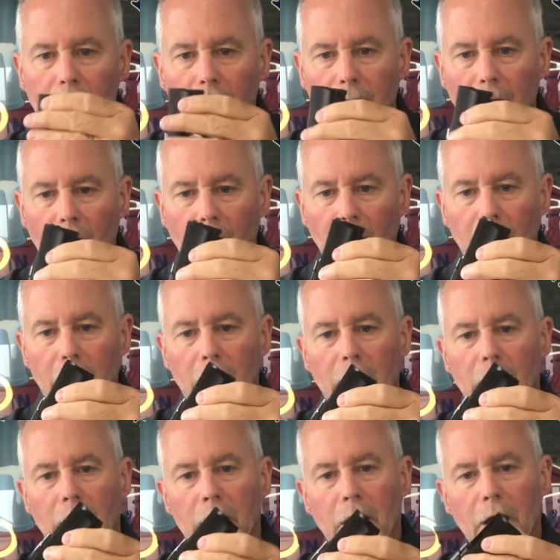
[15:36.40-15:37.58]
And now
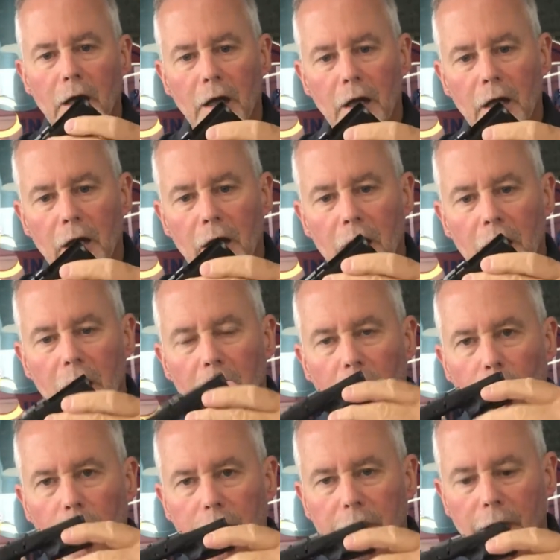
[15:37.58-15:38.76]

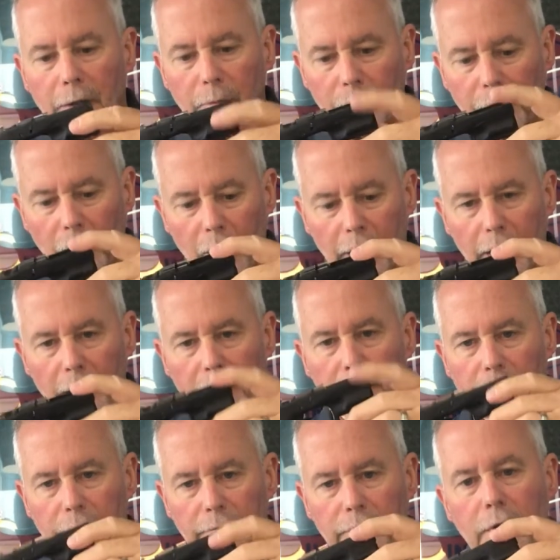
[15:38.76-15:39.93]
we can go ahead
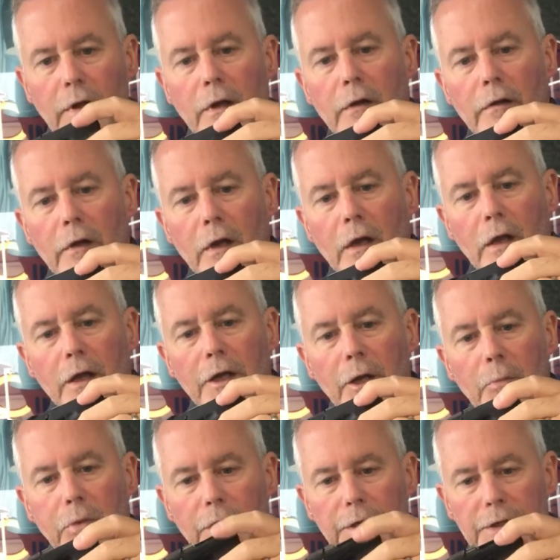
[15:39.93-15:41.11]
and
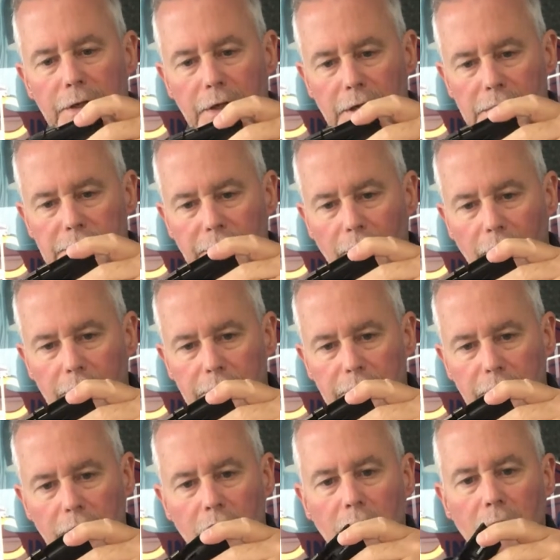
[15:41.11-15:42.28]
complete the
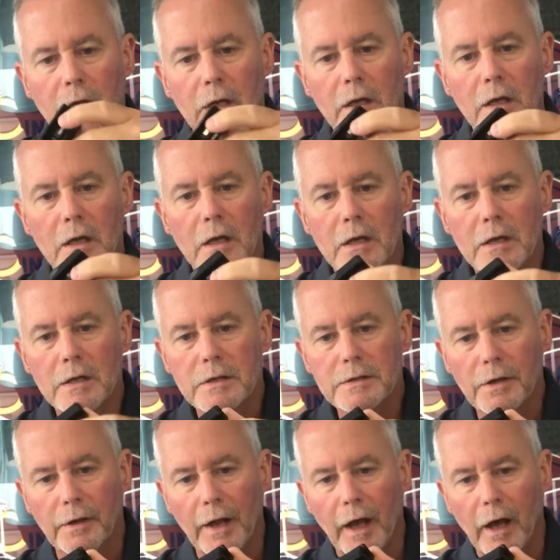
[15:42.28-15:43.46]
installation.
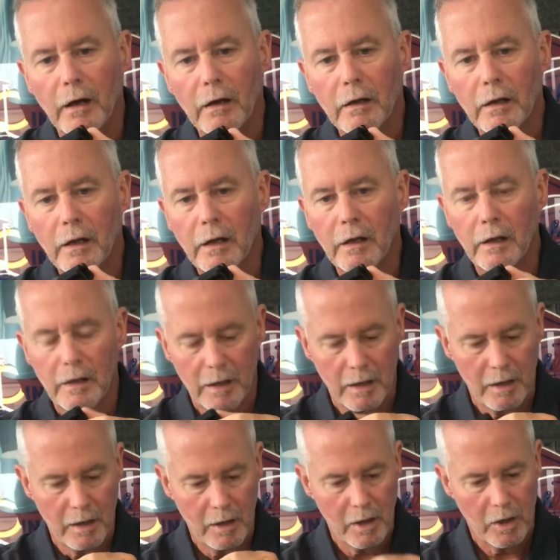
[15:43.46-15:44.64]
So now
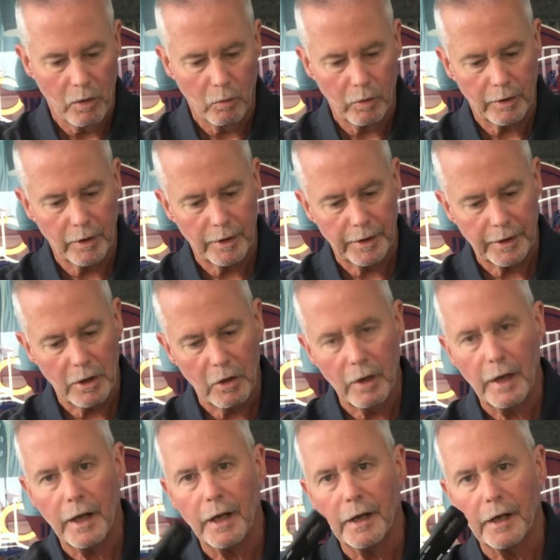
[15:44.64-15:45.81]
we're going to go
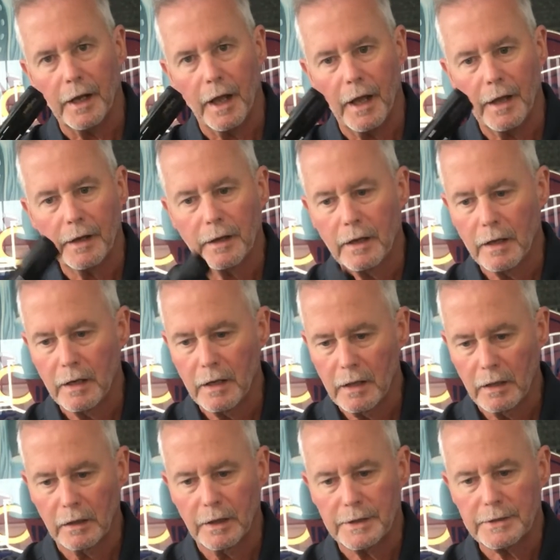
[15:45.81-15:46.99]
ahead and
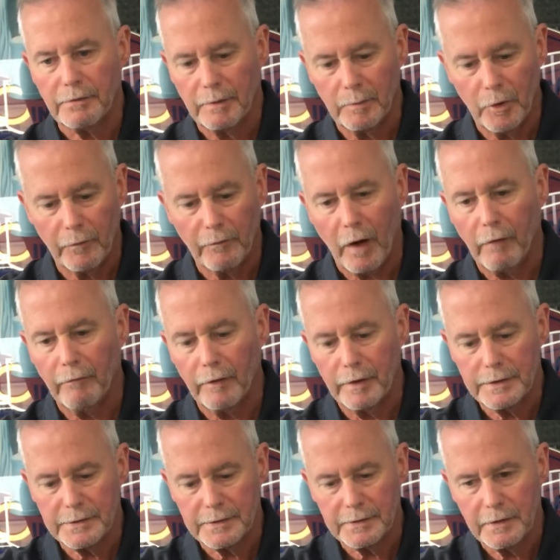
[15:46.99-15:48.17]
let's remove our
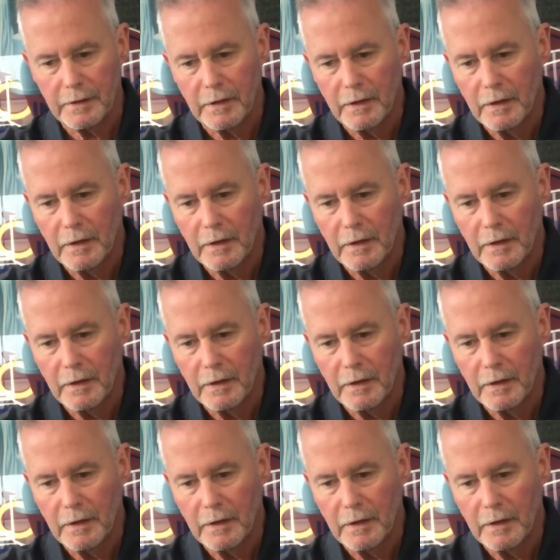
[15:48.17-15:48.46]
vise.